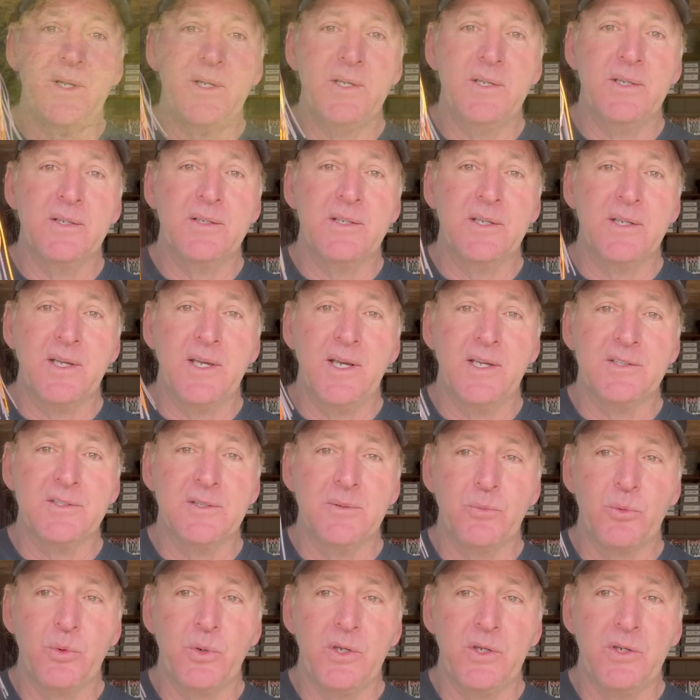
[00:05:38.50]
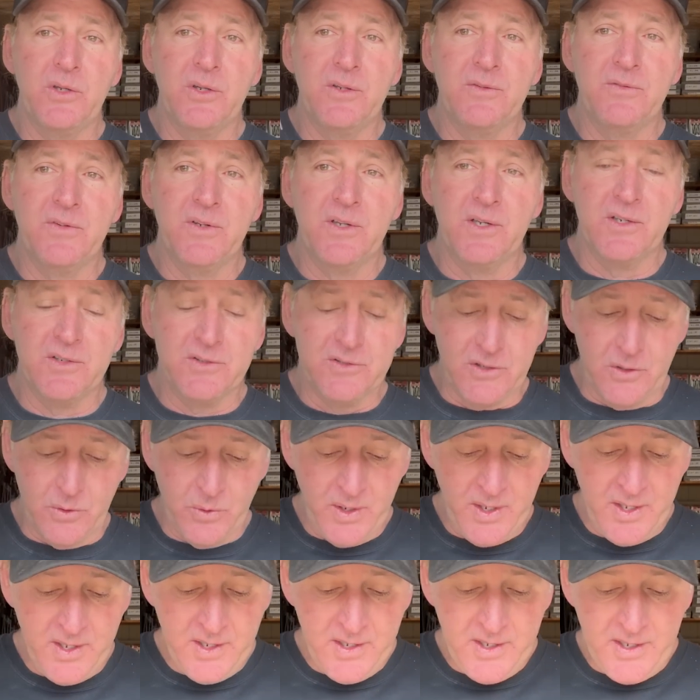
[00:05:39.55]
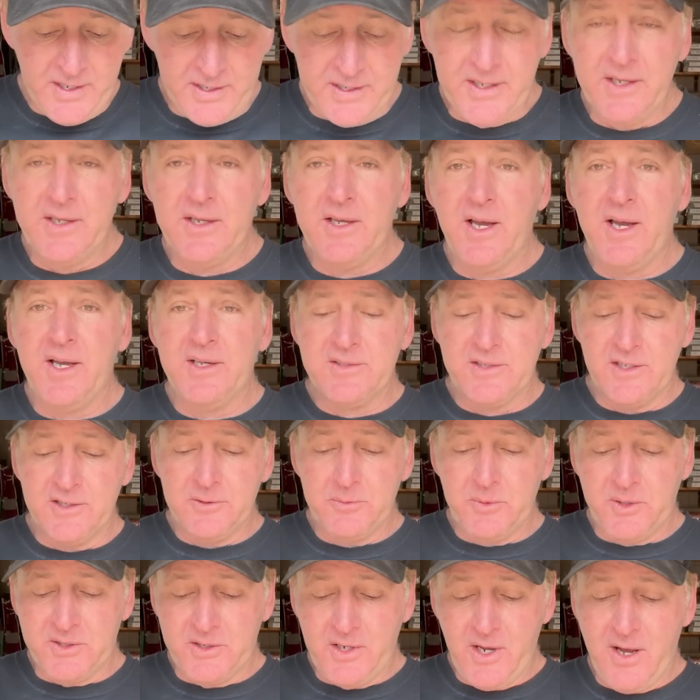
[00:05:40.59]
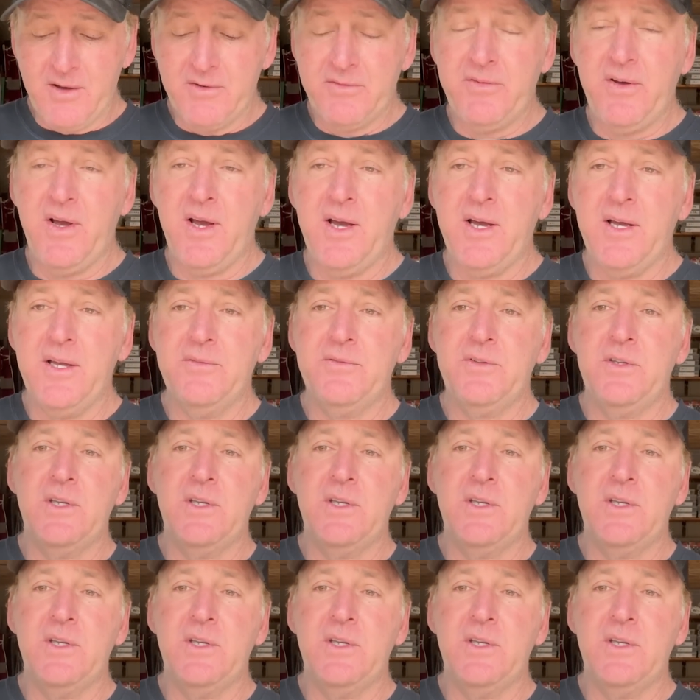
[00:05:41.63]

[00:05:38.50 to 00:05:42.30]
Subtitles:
to catch some really good fish. So again, guys, that's my top five.